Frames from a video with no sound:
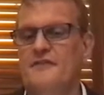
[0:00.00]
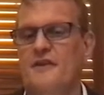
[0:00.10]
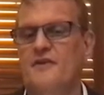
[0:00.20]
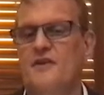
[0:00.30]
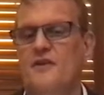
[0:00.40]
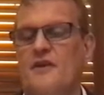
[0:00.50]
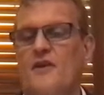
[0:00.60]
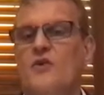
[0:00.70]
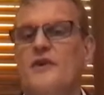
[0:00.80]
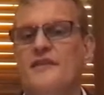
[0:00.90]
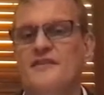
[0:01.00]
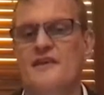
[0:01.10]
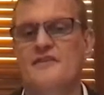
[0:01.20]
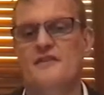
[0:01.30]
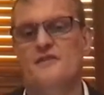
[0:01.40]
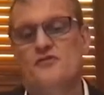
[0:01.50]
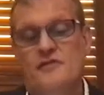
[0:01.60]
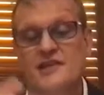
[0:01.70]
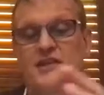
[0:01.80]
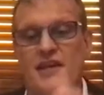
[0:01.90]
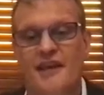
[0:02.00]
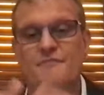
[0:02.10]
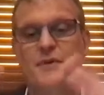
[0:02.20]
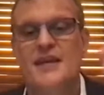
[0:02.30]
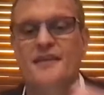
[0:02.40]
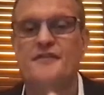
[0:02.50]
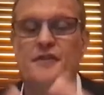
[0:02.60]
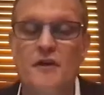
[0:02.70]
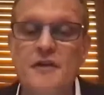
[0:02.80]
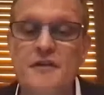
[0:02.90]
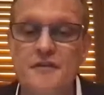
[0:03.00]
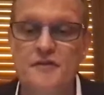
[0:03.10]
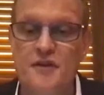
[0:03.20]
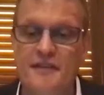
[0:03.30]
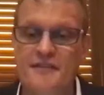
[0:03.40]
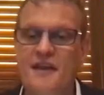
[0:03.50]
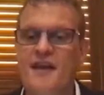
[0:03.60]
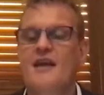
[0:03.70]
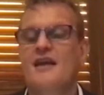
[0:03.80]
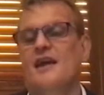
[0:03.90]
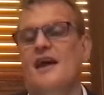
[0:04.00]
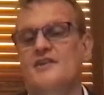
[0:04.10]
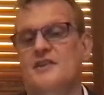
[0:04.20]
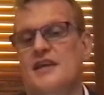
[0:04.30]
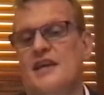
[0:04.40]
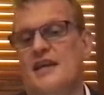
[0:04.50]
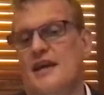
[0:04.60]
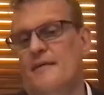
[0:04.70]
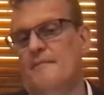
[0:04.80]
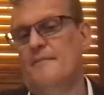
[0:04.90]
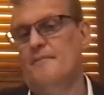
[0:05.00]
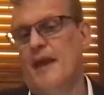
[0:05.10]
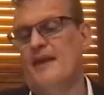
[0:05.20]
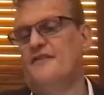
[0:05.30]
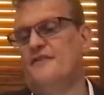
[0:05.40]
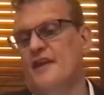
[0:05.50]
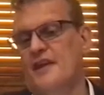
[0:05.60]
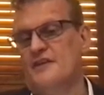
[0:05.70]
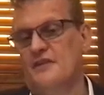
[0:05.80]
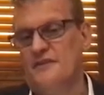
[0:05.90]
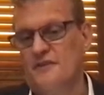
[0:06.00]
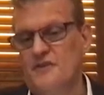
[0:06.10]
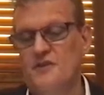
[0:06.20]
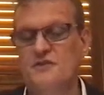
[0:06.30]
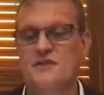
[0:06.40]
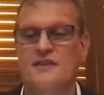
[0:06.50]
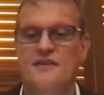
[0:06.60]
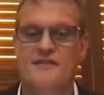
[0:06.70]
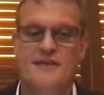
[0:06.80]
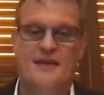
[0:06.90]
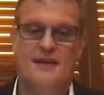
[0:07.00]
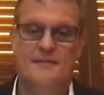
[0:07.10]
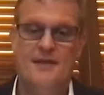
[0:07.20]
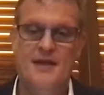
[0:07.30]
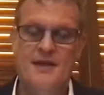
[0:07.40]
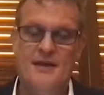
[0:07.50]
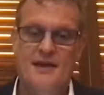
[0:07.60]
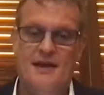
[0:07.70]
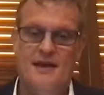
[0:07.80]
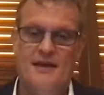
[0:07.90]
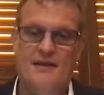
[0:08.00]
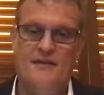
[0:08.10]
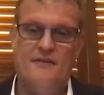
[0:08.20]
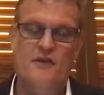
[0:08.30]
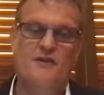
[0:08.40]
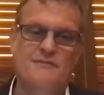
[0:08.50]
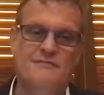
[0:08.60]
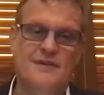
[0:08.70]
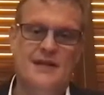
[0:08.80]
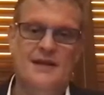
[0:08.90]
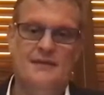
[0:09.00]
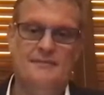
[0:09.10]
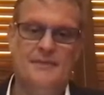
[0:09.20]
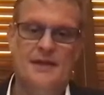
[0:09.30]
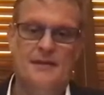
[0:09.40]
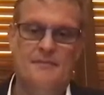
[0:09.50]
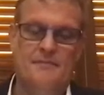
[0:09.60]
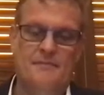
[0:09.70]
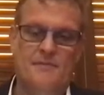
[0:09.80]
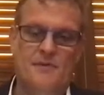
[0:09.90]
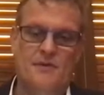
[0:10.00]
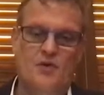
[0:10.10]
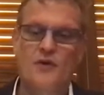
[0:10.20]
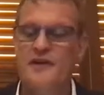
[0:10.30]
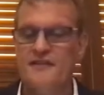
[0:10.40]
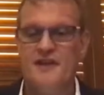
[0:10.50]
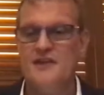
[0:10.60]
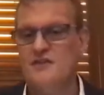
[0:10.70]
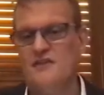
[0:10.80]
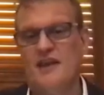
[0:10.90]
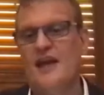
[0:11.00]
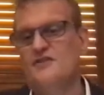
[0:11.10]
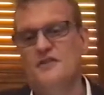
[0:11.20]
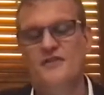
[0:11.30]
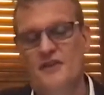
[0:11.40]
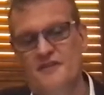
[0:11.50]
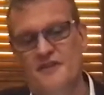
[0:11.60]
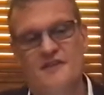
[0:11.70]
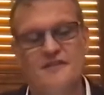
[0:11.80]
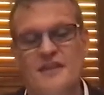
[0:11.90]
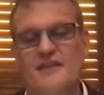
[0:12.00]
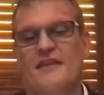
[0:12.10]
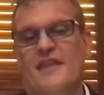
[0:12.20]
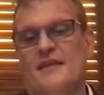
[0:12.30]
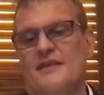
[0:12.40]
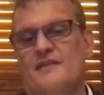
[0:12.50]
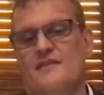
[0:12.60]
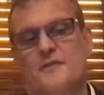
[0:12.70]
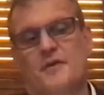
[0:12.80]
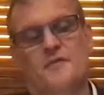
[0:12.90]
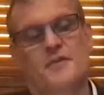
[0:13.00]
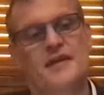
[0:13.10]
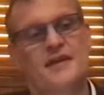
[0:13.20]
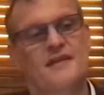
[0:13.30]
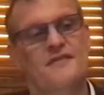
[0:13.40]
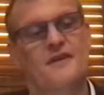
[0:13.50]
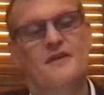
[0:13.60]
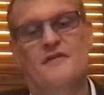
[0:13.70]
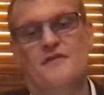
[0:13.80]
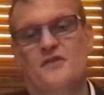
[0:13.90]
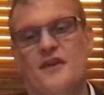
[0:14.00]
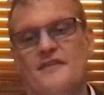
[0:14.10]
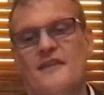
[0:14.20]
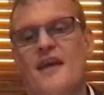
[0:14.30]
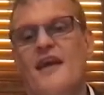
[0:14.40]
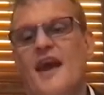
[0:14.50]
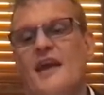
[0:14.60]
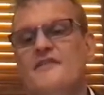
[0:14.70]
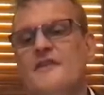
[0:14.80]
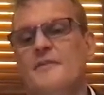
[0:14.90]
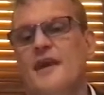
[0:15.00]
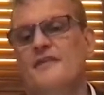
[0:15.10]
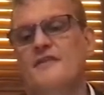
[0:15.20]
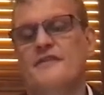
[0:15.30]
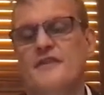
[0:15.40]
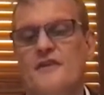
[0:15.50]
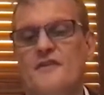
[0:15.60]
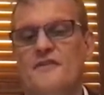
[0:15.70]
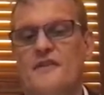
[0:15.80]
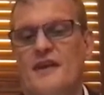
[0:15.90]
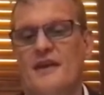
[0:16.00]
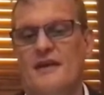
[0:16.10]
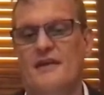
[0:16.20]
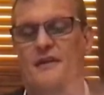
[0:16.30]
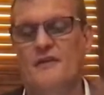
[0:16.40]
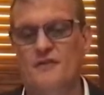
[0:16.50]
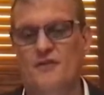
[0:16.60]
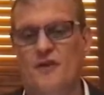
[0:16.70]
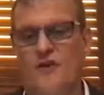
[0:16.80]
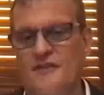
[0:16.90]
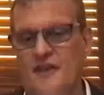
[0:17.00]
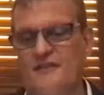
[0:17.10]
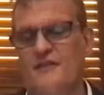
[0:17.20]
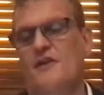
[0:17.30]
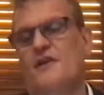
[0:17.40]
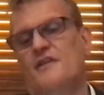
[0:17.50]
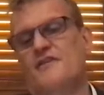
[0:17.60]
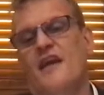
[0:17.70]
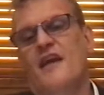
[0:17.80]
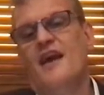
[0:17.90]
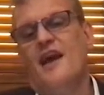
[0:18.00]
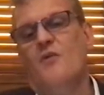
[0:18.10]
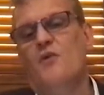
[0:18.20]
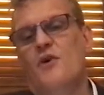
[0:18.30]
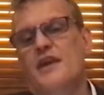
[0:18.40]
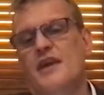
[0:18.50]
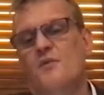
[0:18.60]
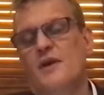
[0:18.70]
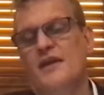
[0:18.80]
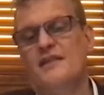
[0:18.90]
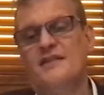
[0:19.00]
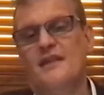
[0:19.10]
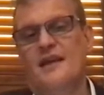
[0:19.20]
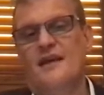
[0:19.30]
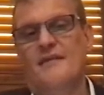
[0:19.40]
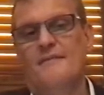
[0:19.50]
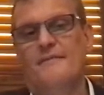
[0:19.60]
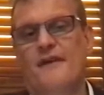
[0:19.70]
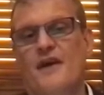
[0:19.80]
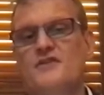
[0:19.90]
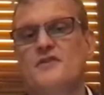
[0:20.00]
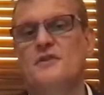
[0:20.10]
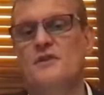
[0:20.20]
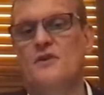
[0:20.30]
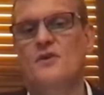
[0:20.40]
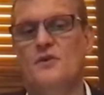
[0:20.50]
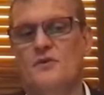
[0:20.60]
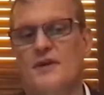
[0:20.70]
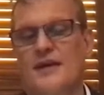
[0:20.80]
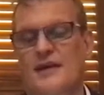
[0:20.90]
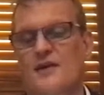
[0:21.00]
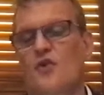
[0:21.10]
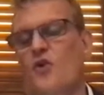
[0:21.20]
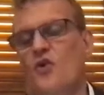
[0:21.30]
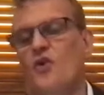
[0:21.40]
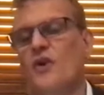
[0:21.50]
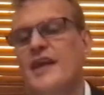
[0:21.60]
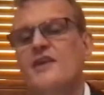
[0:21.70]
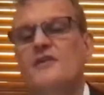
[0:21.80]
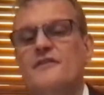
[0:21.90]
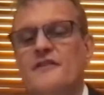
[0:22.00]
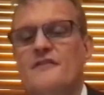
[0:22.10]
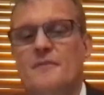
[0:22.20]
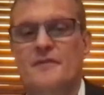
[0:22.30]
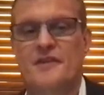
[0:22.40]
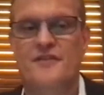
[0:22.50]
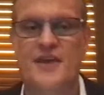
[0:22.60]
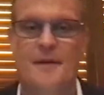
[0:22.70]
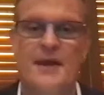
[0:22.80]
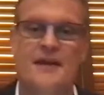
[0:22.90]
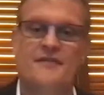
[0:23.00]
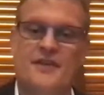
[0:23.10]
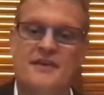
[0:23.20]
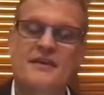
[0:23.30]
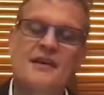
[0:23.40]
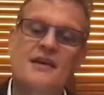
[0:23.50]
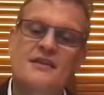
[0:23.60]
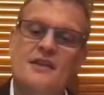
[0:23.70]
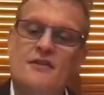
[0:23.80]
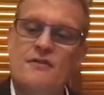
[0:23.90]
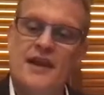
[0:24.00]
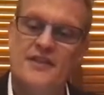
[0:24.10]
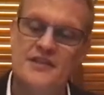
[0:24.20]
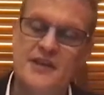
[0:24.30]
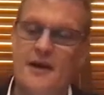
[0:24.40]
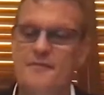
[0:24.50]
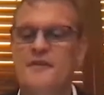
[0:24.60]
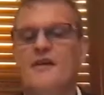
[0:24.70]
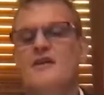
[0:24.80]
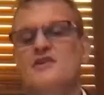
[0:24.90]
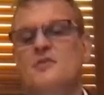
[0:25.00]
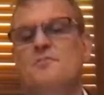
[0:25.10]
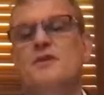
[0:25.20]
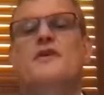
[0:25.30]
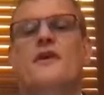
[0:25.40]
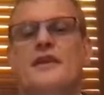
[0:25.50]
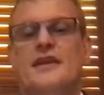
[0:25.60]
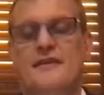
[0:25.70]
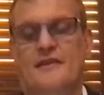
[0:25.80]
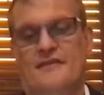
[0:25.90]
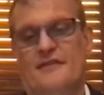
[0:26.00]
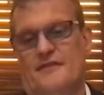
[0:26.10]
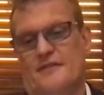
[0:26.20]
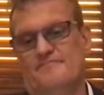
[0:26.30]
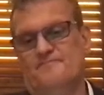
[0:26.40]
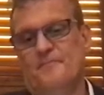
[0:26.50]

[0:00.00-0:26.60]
So there are organisations that traditionally have been custodians of trust, largely um, banks, financial institutions, um, uh, certain um, um, organisations, large universities that can sometimes be custodians of trust. And in some cases, those, uh, those trust custodians are working with um, functional or, uh, or, or, ecosystems that have come out of the the three other types to build their own ecosystem.